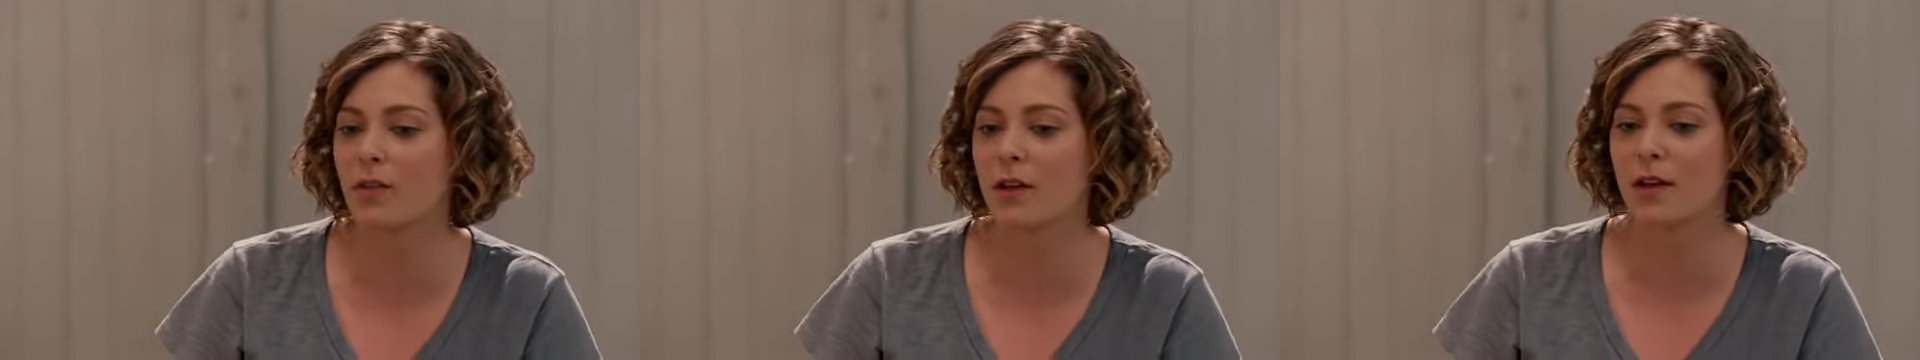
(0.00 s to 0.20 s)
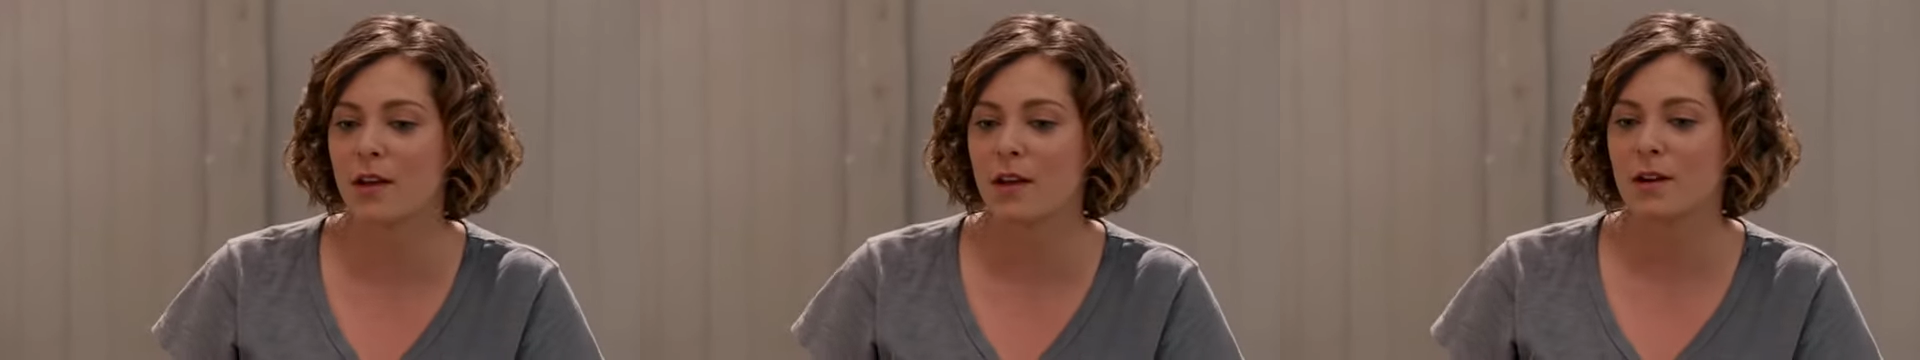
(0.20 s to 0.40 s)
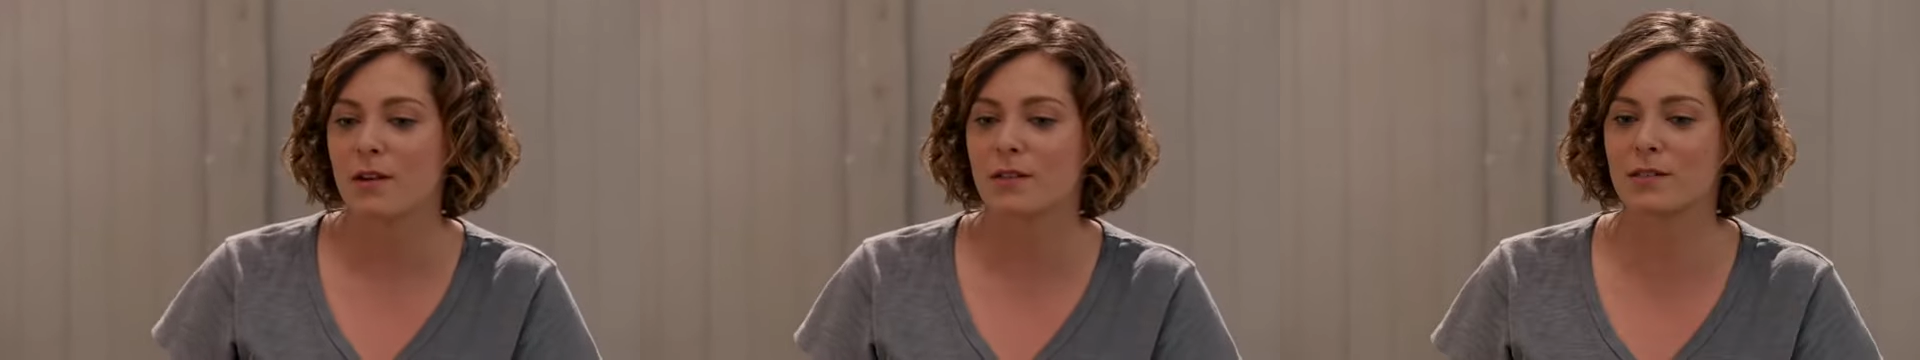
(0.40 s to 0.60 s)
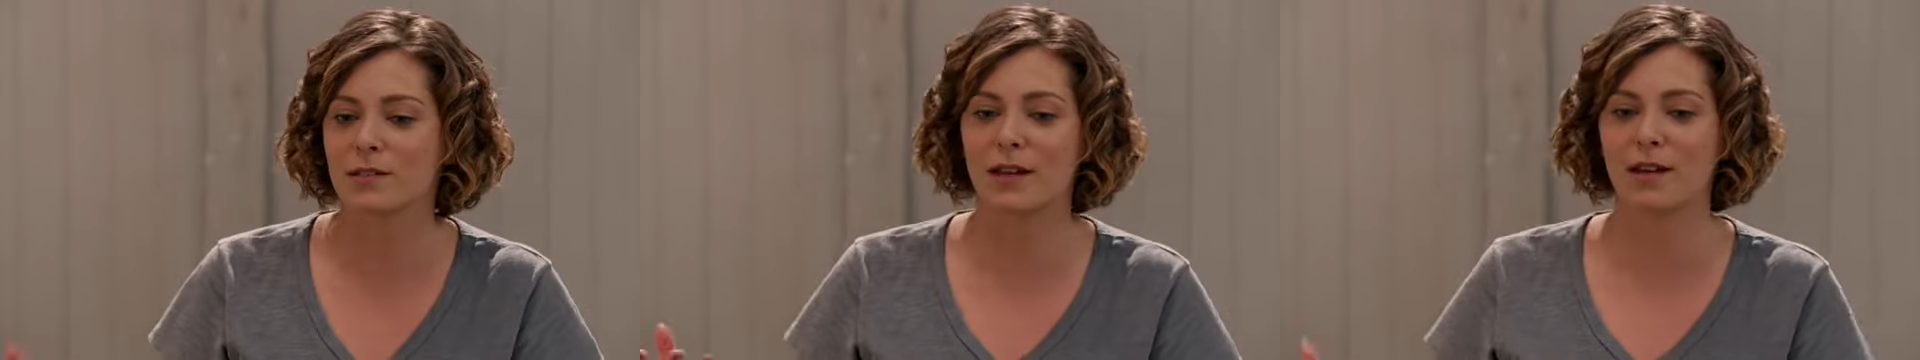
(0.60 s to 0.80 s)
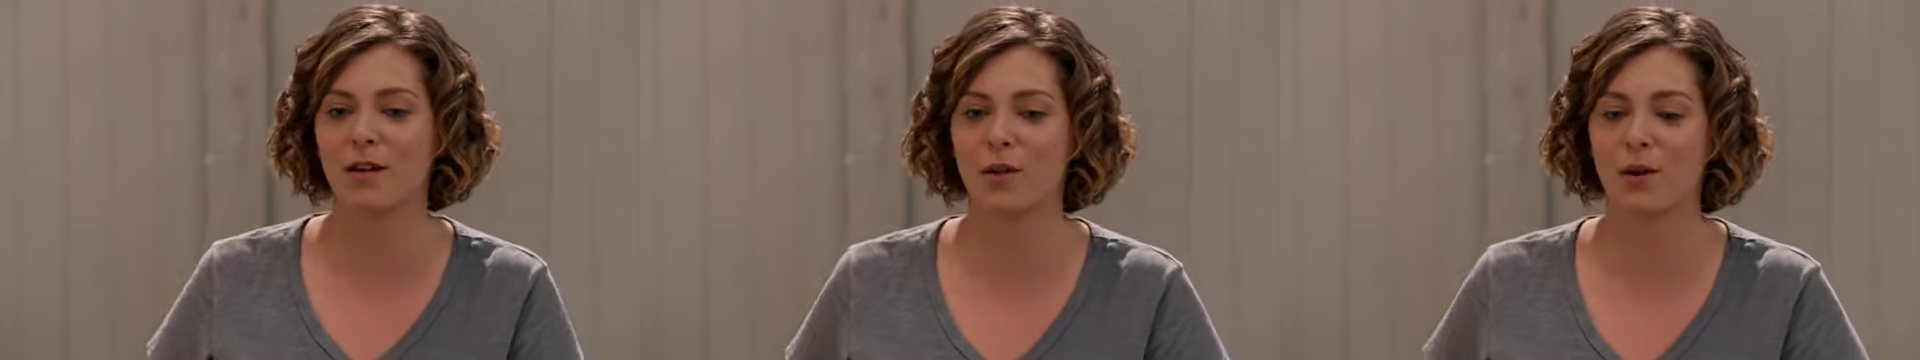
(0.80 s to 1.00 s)
or they
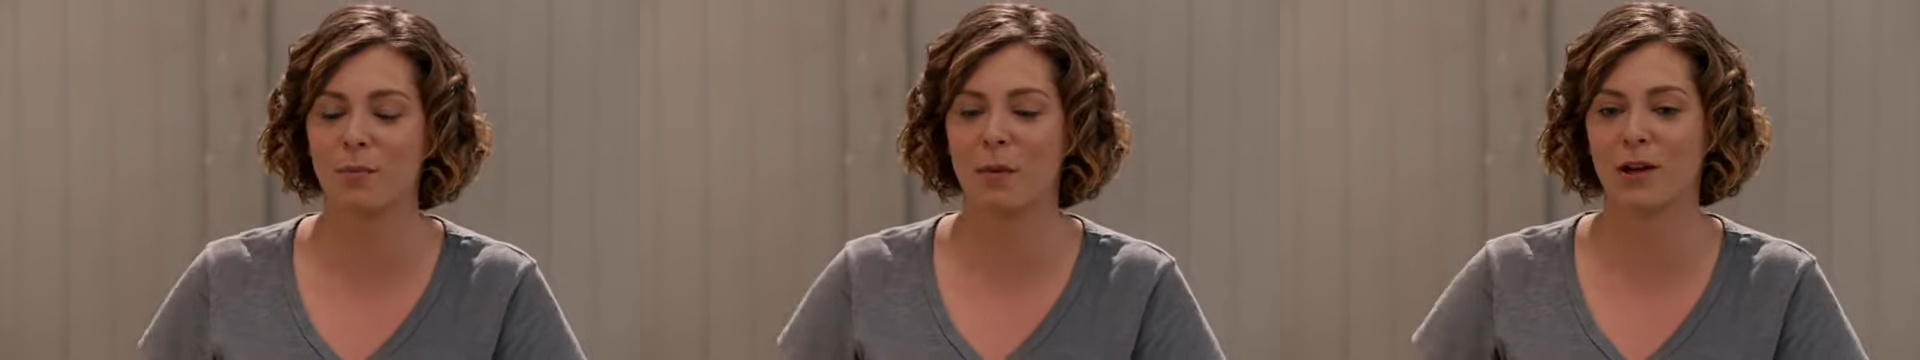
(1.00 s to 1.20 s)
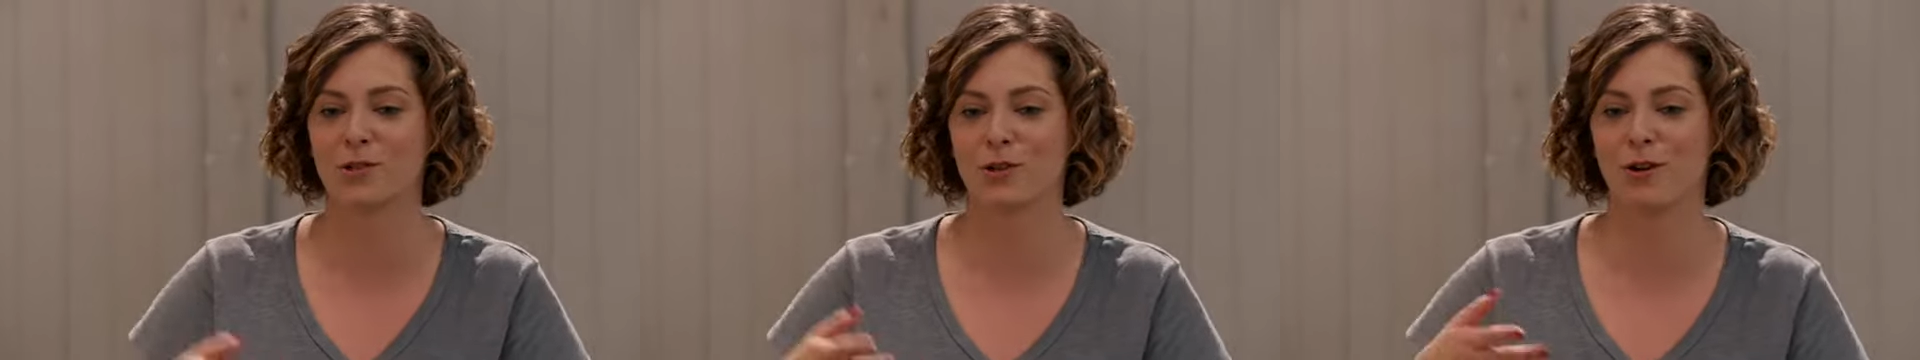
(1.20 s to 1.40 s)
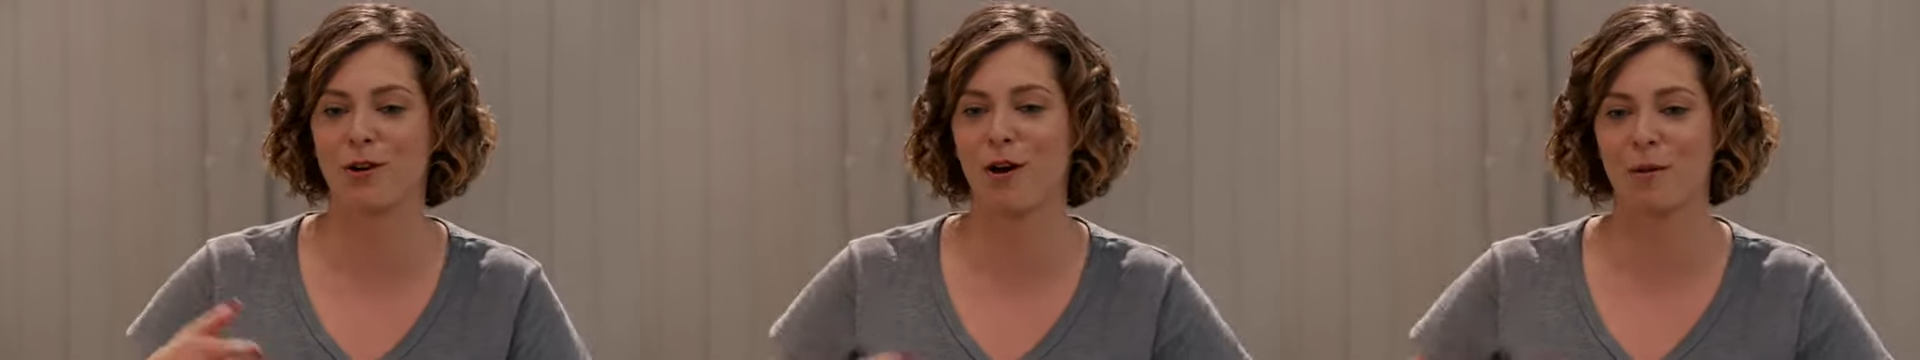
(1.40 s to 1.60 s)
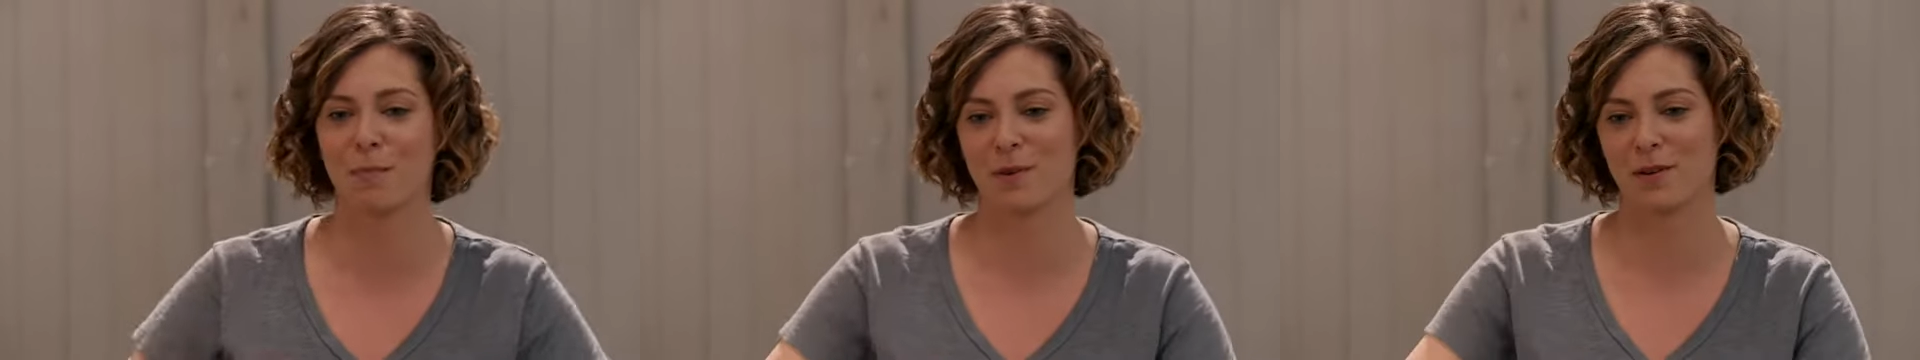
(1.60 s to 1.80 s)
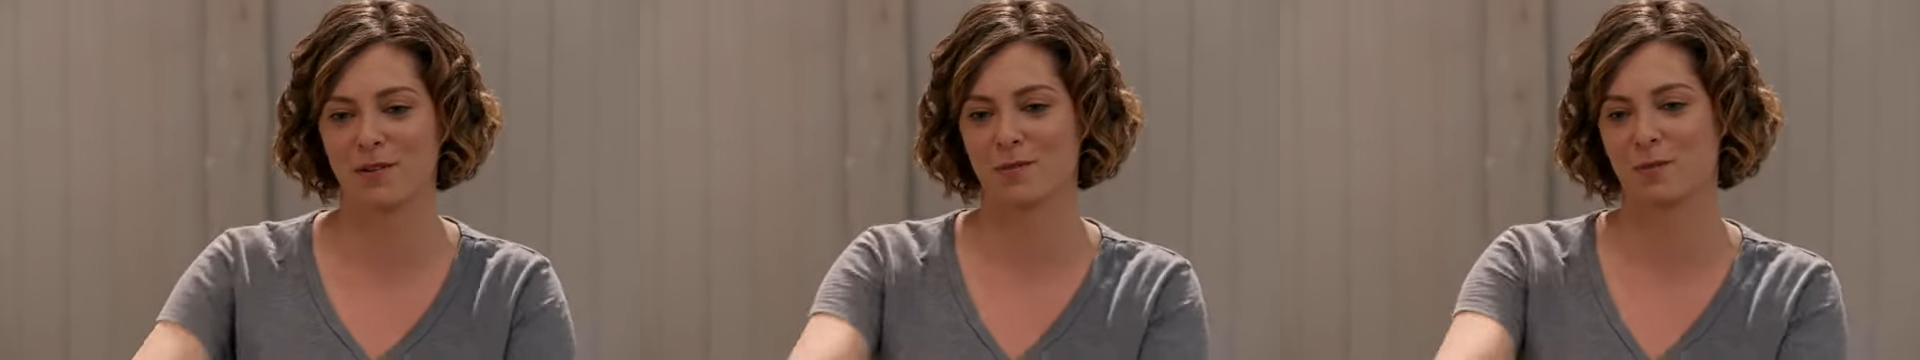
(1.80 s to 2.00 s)
sail on a magic
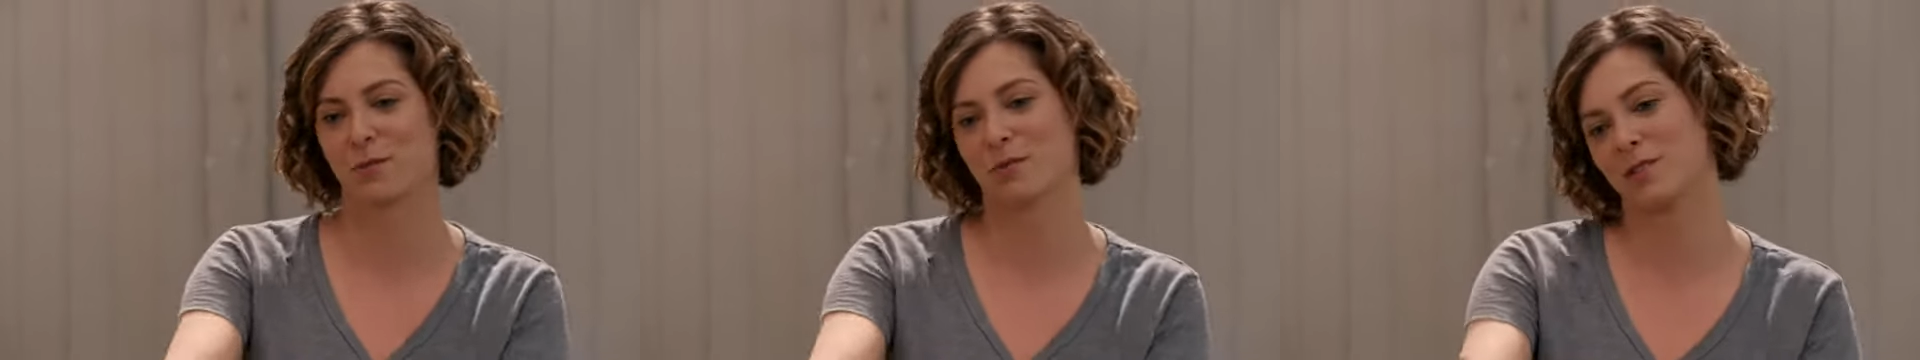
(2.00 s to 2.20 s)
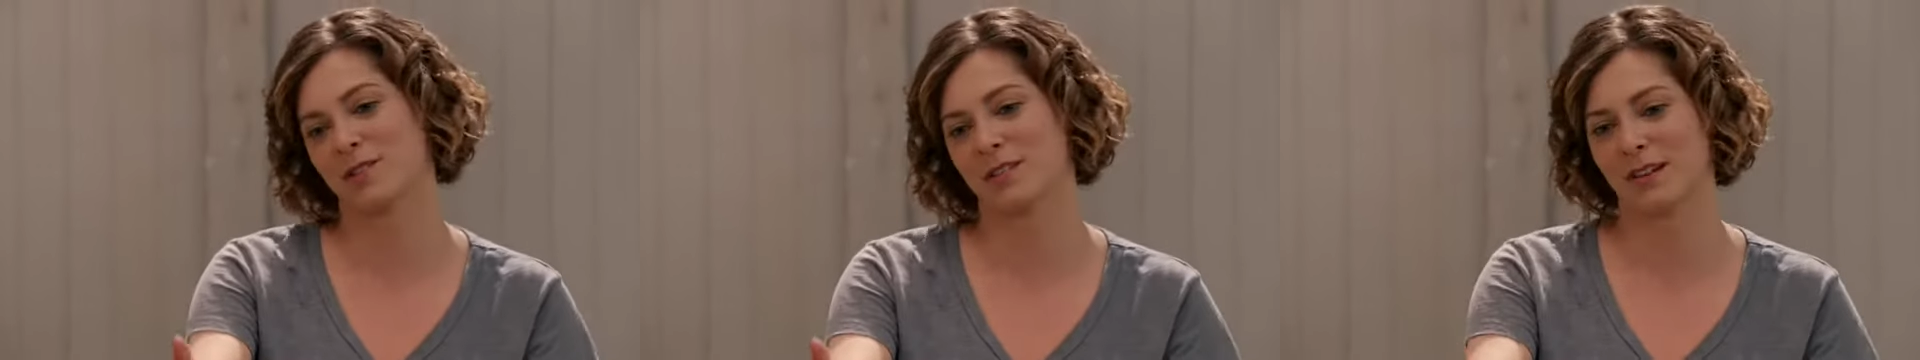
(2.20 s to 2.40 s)
carpet through the